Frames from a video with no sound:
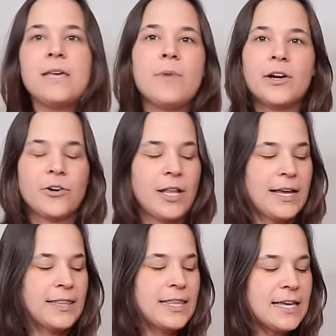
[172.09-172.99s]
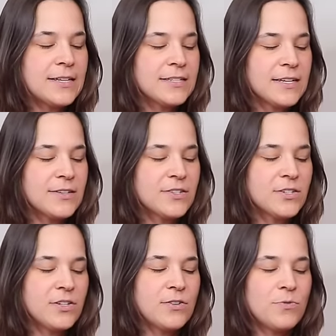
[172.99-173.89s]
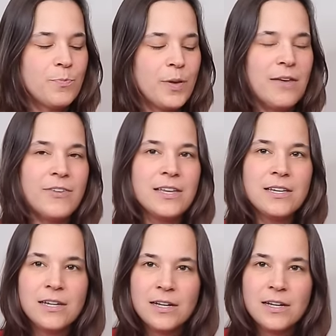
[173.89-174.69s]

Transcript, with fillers: E minor like this is to pivot